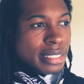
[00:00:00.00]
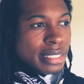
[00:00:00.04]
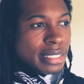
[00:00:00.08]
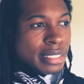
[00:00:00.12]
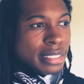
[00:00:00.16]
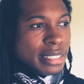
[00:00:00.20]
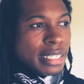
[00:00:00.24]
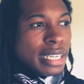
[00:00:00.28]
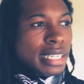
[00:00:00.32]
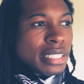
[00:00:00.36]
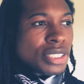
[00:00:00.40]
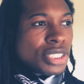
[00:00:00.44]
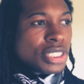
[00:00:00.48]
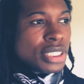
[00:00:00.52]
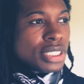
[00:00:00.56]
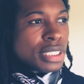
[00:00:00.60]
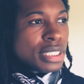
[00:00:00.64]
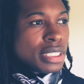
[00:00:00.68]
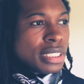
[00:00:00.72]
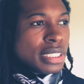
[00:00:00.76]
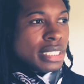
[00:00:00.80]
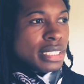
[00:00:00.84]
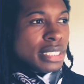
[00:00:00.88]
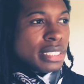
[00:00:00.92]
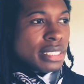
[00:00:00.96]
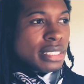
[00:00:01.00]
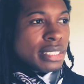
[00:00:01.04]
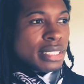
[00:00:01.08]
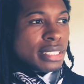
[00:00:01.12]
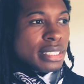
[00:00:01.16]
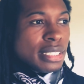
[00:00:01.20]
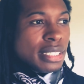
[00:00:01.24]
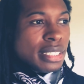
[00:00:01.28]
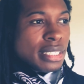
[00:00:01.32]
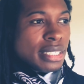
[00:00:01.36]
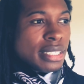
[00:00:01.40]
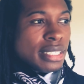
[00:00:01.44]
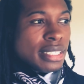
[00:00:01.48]
not just these
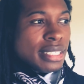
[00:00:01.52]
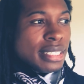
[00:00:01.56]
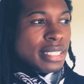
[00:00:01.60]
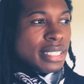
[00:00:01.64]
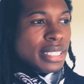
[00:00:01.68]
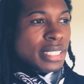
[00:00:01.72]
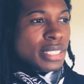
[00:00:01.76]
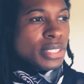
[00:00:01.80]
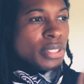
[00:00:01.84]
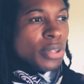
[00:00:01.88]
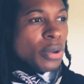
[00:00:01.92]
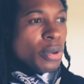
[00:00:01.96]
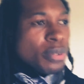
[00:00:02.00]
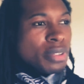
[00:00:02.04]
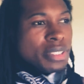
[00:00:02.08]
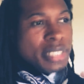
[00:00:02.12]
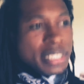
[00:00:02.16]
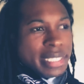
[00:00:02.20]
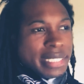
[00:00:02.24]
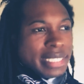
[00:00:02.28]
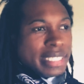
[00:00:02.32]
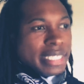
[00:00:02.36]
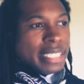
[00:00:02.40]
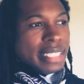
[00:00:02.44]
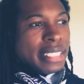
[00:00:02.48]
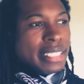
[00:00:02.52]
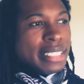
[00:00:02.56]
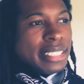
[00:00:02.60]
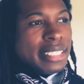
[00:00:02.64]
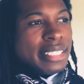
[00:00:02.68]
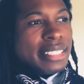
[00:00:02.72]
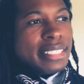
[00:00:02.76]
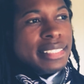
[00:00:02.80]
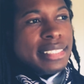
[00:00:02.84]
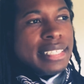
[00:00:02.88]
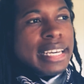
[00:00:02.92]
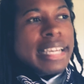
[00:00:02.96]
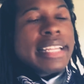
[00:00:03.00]
gold digging
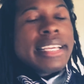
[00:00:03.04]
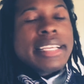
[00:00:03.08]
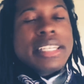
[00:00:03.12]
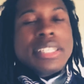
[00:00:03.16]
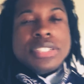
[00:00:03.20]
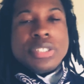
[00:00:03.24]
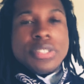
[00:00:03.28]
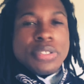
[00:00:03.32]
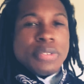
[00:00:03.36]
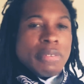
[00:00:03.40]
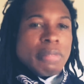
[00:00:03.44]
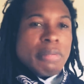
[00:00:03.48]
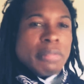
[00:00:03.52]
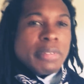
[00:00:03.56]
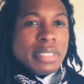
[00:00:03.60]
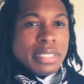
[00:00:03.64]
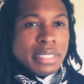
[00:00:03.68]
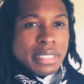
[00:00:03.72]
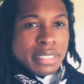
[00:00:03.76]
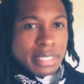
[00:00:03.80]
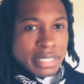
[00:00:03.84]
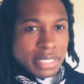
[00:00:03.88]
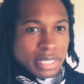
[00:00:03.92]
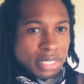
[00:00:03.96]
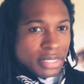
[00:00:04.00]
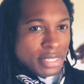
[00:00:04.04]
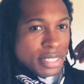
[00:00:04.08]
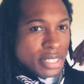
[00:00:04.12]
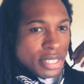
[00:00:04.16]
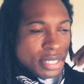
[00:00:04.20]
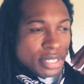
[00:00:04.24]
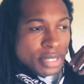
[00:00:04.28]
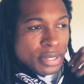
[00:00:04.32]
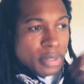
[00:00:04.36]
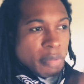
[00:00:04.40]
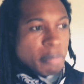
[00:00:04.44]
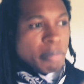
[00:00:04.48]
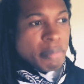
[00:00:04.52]
daddy issues women do
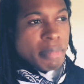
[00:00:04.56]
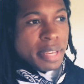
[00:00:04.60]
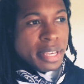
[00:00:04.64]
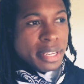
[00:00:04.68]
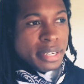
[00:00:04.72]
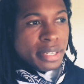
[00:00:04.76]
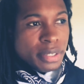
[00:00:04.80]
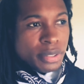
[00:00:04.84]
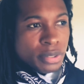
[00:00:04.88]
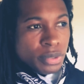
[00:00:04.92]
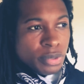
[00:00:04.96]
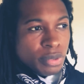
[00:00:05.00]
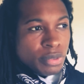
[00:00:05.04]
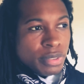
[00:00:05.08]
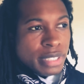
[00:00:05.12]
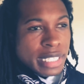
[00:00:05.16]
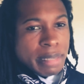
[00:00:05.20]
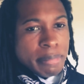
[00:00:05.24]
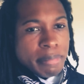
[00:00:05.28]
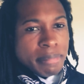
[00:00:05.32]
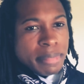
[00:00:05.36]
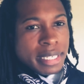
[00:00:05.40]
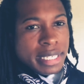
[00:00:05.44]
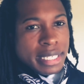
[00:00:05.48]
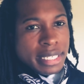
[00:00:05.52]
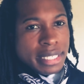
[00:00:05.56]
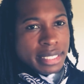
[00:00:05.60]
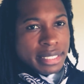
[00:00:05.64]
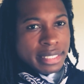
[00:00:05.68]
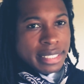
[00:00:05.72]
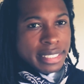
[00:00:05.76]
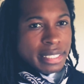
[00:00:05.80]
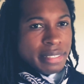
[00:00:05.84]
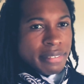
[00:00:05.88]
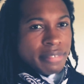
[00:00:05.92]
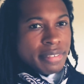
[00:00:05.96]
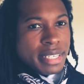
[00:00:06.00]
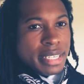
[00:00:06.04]
this to men who they may
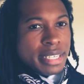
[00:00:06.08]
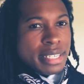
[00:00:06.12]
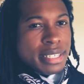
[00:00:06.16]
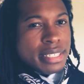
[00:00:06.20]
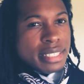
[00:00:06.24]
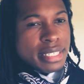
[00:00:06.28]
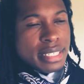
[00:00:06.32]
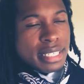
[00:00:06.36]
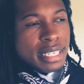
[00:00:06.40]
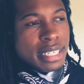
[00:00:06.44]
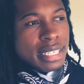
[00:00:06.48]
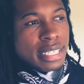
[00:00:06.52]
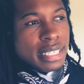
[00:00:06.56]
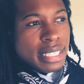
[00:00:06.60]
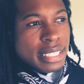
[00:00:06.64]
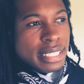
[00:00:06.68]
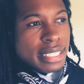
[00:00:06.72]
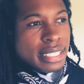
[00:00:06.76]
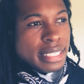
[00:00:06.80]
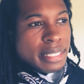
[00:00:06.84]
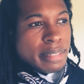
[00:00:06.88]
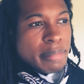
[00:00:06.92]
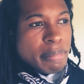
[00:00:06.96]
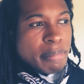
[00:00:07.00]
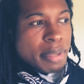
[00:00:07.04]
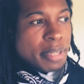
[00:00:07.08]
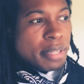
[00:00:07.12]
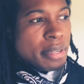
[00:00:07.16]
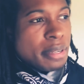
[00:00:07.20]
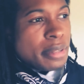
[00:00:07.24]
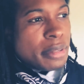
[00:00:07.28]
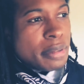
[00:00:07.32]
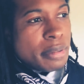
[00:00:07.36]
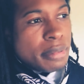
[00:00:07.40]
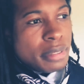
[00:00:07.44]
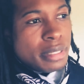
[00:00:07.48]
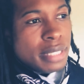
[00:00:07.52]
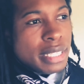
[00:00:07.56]
think of as
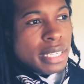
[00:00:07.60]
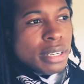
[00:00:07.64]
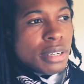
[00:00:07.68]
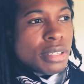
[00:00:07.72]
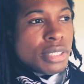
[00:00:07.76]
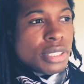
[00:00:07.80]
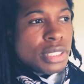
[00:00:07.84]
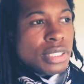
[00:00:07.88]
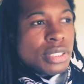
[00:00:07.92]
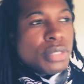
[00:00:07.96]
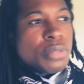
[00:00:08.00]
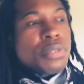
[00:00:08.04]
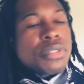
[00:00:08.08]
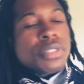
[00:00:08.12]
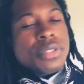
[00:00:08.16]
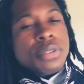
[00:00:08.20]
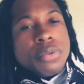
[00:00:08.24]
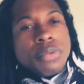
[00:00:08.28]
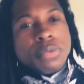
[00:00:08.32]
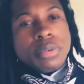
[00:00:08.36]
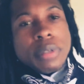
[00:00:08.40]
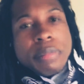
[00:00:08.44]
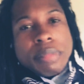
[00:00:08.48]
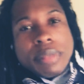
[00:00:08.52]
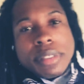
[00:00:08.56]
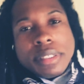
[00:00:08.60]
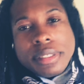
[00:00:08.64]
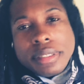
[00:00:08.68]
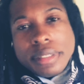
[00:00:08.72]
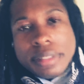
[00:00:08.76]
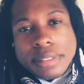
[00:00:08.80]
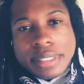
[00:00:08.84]
beta, they also do it to women.